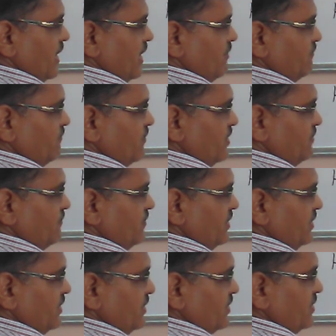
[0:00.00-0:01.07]

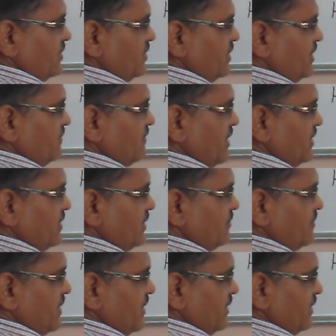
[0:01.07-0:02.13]
M1V
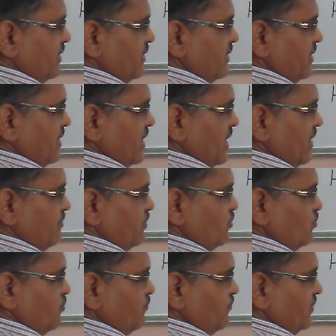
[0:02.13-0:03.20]
divided by
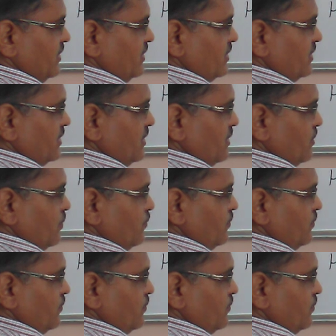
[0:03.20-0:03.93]
M2V,